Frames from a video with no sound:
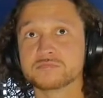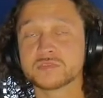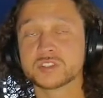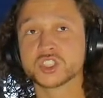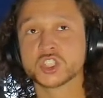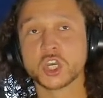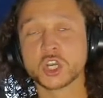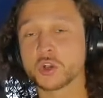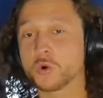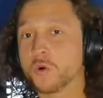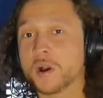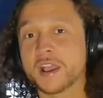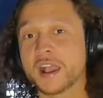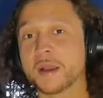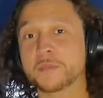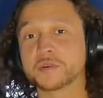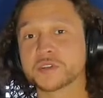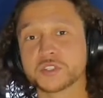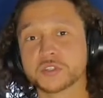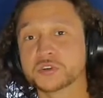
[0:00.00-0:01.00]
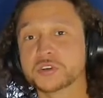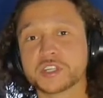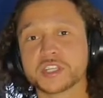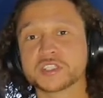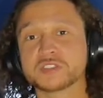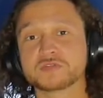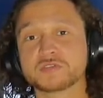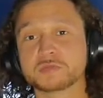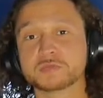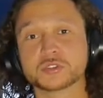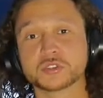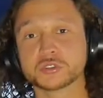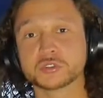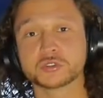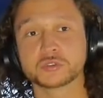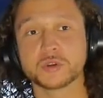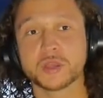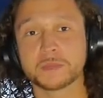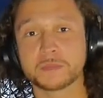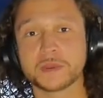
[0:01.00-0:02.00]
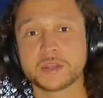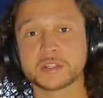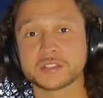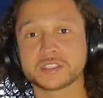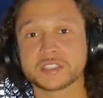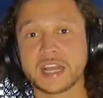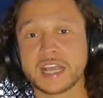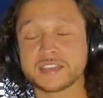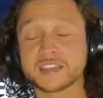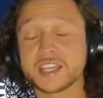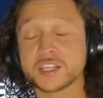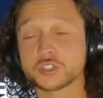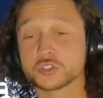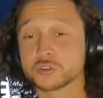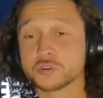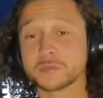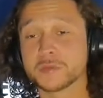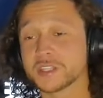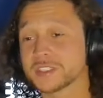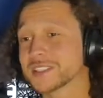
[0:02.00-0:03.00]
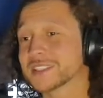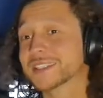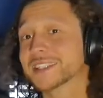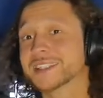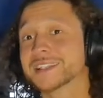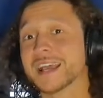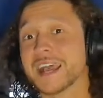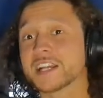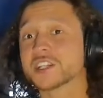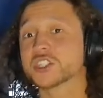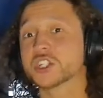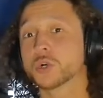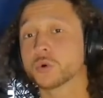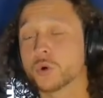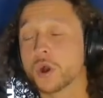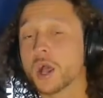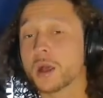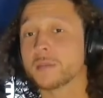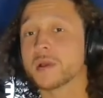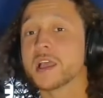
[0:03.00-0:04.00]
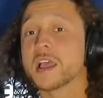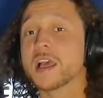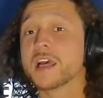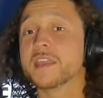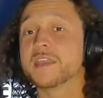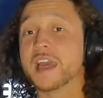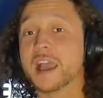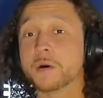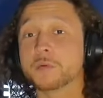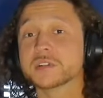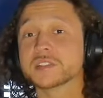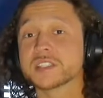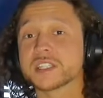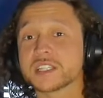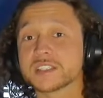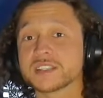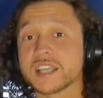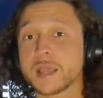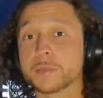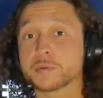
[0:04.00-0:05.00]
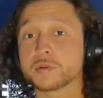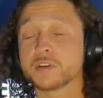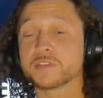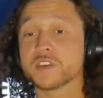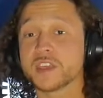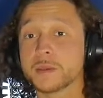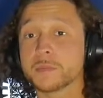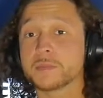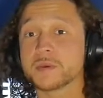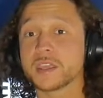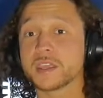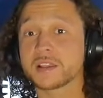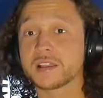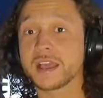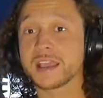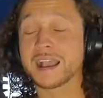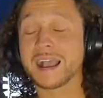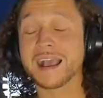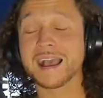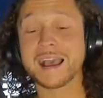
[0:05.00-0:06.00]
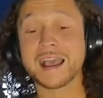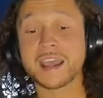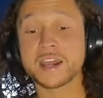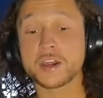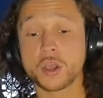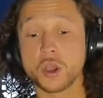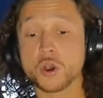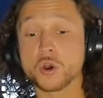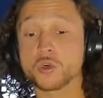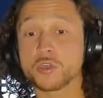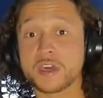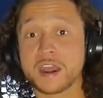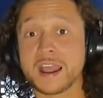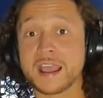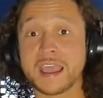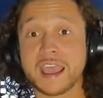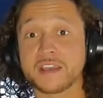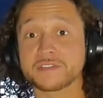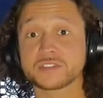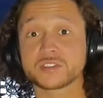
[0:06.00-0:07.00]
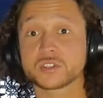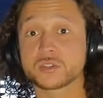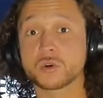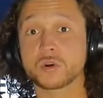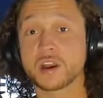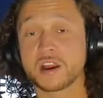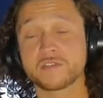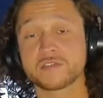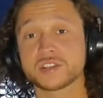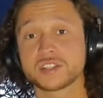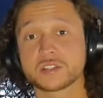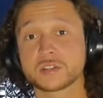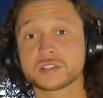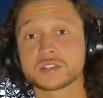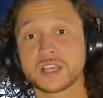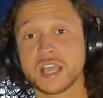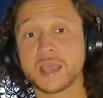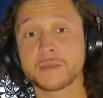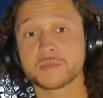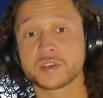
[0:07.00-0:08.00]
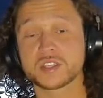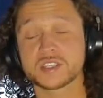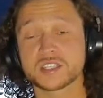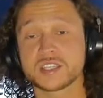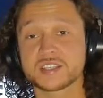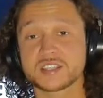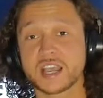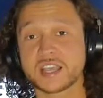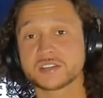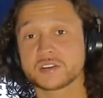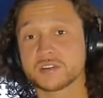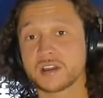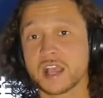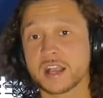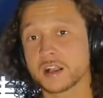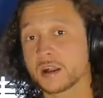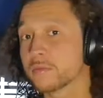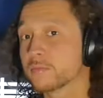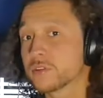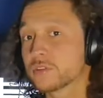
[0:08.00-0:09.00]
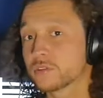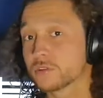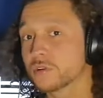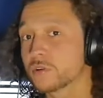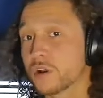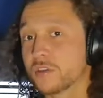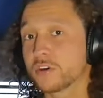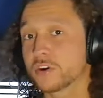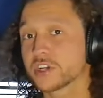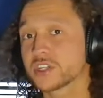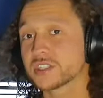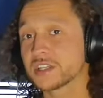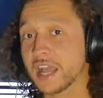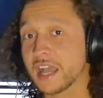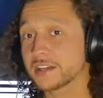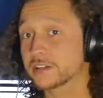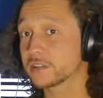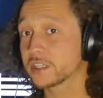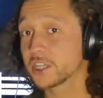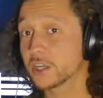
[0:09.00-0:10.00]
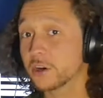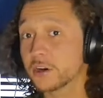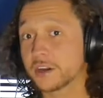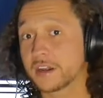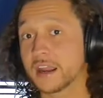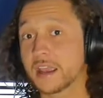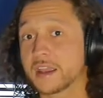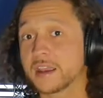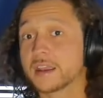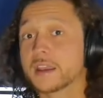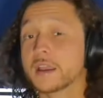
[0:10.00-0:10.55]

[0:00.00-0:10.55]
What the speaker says: took away opportunities from Drew and Middleton. I think Drew and Middleton did not show up. That was an example of him being like, I know that I have to score every single time because these guys are not coming through and they're just not here today.